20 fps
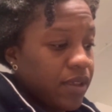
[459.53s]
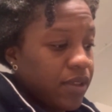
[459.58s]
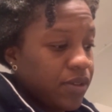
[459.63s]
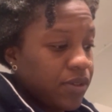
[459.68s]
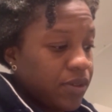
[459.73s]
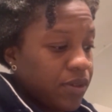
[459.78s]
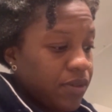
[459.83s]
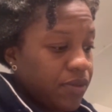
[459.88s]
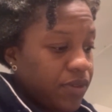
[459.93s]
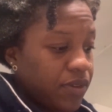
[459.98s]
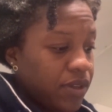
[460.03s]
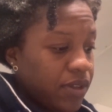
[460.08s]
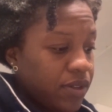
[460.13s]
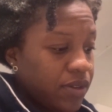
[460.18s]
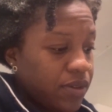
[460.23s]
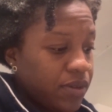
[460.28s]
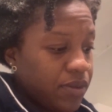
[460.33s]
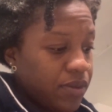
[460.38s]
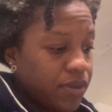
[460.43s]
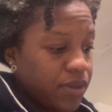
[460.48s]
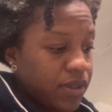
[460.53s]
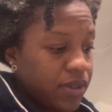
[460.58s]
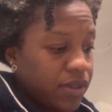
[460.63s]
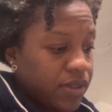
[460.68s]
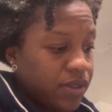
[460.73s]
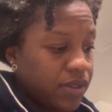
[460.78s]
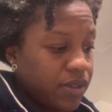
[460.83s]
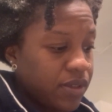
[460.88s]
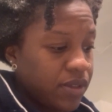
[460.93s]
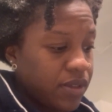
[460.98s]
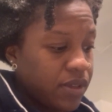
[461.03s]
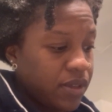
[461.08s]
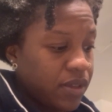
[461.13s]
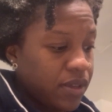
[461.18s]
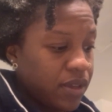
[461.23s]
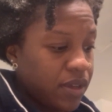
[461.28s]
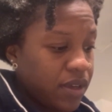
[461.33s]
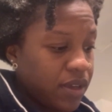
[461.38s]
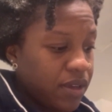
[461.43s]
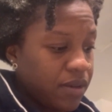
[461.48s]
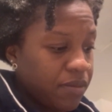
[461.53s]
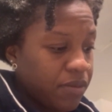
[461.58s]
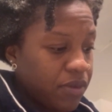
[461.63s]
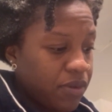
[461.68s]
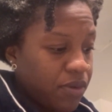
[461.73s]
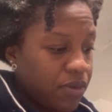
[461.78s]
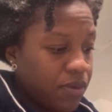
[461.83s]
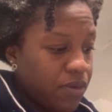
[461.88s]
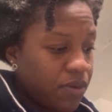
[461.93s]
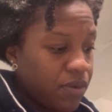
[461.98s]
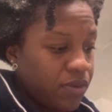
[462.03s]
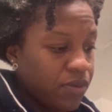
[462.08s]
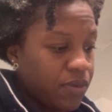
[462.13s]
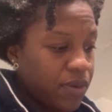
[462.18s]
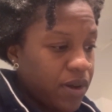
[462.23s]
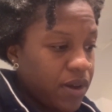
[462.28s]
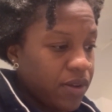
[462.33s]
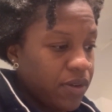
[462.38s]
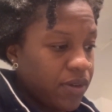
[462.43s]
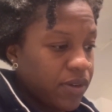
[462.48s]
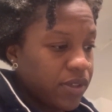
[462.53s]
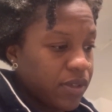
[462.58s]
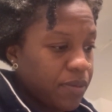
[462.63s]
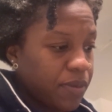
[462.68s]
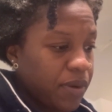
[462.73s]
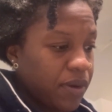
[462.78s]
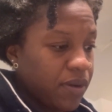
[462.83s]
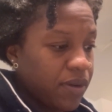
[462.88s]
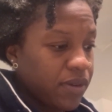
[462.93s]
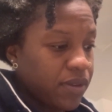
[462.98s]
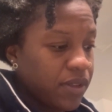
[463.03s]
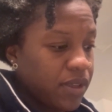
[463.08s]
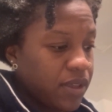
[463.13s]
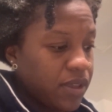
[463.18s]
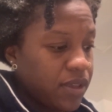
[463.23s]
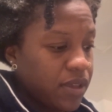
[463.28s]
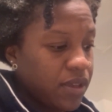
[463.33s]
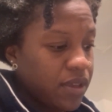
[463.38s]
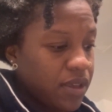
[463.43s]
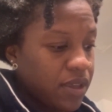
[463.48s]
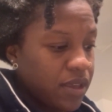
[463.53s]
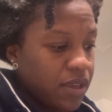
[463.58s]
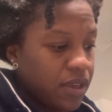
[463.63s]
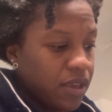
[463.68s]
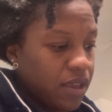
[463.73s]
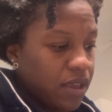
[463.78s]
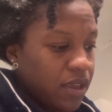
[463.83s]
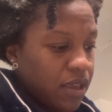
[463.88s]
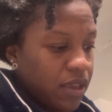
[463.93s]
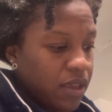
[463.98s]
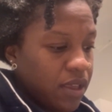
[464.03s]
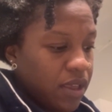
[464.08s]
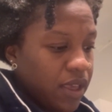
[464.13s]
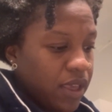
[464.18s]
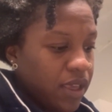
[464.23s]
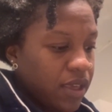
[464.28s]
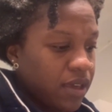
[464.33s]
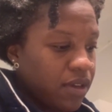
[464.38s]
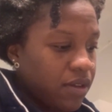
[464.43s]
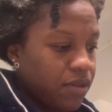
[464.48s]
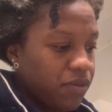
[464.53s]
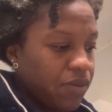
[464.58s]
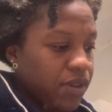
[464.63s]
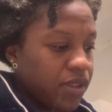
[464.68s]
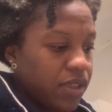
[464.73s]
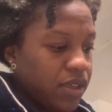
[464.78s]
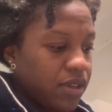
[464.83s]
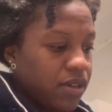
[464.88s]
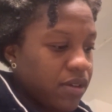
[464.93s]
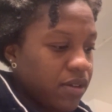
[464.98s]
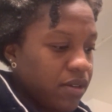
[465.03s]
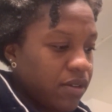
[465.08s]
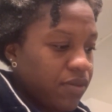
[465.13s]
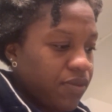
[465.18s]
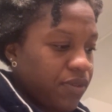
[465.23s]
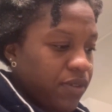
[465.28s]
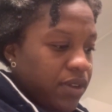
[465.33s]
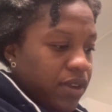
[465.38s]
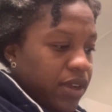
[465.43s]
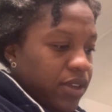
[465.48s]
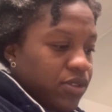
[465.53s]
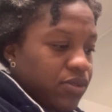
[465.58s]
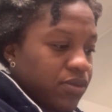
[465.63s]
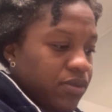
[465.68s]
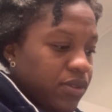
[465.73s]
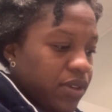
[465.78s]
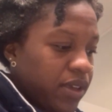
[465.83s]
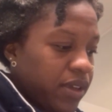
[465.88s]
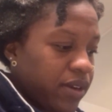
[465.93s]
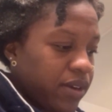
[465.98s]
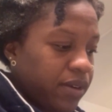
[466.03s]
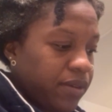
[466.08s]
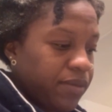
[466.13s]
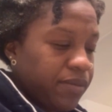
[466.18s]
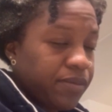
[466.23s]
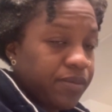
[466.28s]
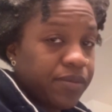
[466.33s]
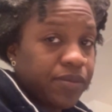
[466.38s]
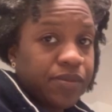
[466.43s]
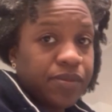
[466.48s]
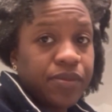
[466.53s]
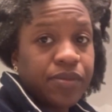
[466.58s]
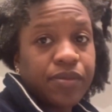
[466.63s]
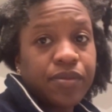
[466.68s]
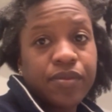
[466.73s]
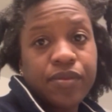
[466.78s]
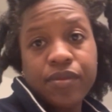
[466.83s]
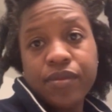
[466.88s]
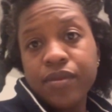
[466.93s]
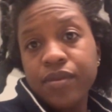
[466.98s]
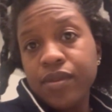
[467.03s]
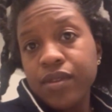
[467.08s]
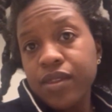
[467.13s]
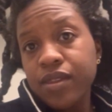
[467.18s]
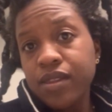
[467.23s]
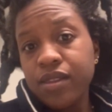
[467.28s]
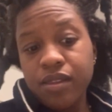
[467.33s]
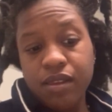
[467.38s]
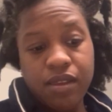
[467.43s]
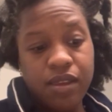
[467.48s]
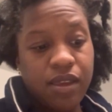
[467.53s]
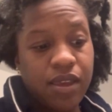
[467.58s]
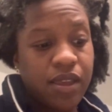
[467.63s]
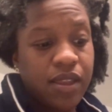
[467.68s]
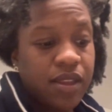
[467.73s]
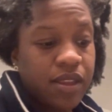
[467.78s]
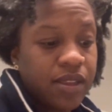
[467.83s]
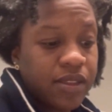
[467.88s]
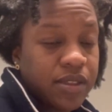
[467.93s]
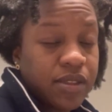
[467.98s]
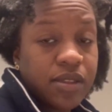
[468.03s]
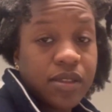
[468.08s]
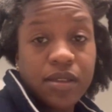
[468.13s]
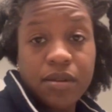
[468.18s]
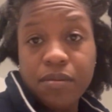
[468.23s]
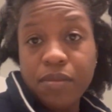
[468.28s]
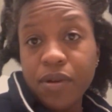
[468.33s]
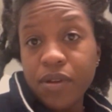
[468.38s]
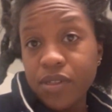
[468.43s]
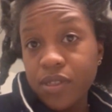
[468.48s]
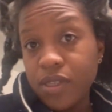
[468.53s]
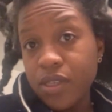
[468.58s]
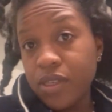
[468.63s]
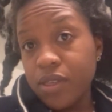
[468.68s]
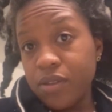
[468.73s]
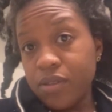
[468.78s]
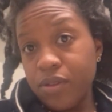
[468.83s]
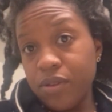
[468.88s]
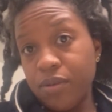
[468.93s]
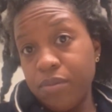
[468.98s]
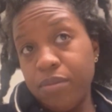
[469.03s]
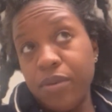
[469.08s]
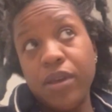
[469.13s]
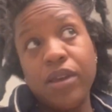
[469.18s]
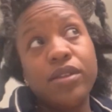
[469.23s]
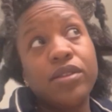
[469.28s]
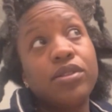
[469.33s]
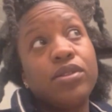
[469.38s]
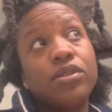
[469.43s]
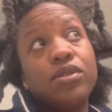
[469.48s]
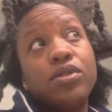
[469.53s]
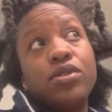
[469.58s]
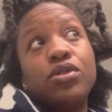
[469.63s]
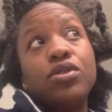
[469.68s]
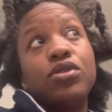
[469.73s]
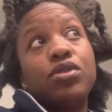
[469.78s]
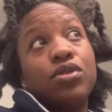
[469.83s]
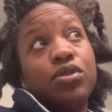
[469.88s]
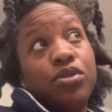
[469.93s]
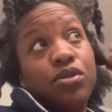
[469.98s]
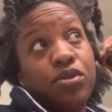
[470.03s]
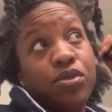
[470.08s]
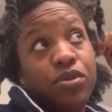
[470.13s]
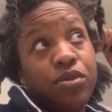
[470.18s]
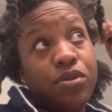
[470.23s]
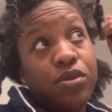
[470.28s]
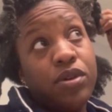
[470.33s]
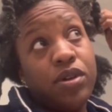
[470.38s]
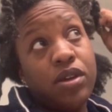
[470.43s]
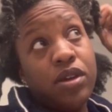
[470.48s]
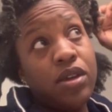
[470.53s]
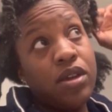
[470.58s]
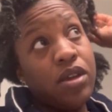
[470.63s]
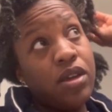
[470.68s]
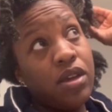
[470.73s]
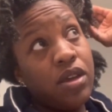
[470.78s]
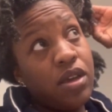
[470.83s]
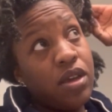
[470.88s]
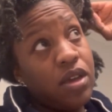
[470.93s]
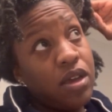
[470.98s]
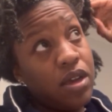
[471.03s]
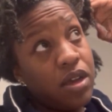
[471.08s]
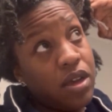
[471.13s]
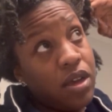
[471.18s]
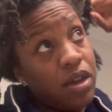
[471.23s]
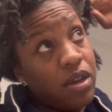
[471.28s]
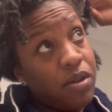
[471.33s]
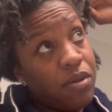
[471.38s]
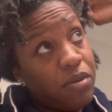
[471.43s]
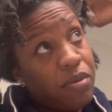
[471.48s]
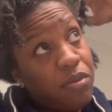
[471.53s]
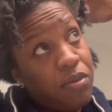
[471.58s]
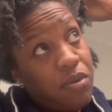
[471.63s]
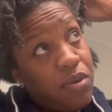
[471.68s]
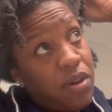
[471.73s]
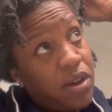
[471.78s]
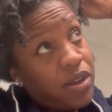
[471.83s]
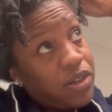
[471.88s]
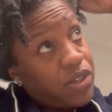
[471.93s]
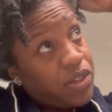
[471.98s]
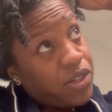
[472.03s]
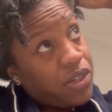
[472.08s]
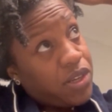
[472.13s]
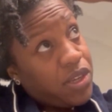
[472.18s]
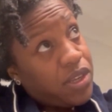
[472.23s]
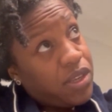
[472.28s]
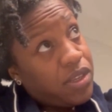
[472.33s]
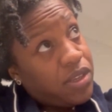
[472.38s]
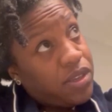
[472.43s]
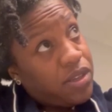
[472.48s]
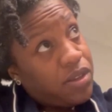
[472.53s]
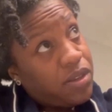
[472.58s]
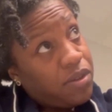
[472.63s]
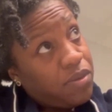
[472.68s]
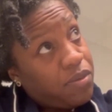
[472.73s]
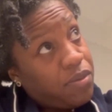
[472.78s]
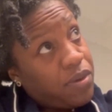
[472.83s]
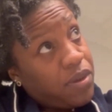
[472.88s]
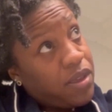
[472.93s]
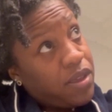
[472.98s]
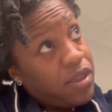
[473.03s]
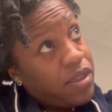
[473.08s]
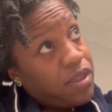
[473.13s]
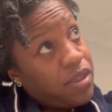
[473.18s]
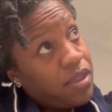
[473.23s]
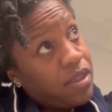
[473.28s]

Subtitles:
So if you didn't know this, cold water is apparently like really good for natural hair. And it's in particular best to wash it with,